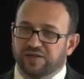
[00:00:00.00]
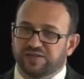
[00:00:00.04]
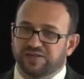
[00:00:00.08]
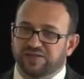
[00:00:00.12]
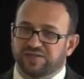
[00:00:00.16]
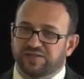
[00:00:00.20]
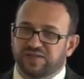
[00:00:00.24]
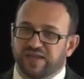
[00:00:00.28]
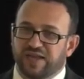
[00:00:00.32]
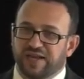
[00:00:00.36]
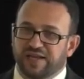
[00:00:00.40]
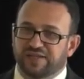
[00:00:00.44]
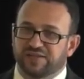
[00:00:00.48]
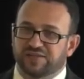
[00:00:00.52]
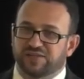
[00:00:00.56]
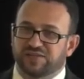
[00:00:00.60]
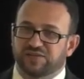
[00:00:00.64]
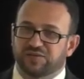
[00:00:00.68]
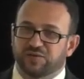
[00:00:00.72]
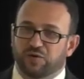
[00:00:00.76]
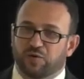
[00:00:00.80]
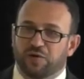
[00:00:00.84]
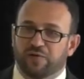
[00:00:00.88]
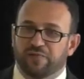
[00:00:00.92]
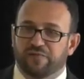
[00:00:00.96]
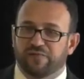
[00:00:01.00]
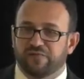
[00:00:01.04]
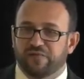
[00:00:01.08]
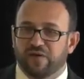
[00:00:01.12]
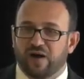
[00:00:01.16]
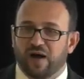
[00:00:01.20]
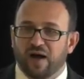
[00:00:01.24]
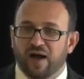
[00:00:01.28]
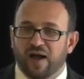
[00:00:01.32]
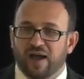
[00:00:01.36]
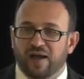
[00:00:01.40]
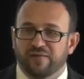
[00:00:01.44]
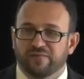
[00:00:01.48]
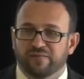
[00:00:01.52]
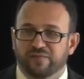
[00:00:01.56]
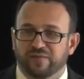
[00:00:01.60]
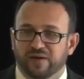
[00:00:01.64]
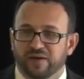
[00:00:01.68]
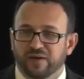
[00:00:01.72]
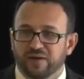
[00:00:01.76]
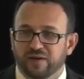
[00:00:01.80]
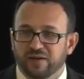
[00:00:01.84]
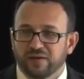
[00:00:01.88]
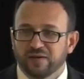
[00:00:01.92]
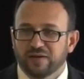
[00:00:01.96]
6 or a 5,
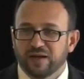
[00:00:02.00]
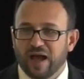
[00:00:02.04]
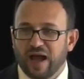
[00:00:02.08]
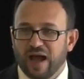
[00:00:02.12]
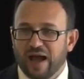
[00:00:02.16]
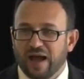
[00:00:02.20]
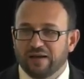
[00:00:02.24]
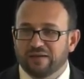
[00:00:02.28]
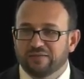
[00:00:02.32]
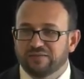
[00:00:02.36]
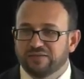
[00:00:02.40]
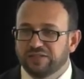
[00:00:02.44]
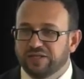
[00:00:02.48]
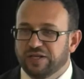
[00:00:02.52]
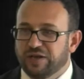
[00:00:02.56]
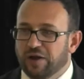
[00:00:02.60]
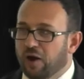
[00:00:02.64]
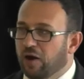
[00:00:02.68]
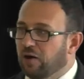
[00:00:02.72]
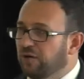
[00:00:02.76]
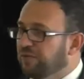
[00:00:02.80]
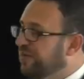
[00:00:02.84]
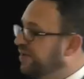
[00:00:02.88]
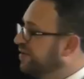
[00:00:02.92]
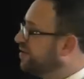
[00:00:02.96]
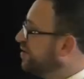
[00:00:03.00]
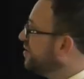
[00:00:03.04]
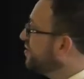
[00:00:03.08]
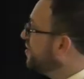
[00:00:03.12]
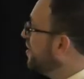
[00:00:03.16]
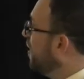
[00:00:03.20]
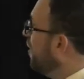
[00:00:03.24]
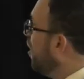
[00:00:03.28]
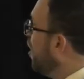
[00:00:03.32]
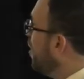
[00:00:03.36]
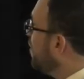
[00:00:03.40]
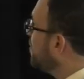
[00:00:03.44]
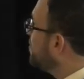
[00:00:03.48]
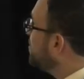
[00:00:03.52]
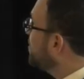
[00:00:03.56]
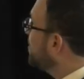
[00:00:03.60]
you know, this is a log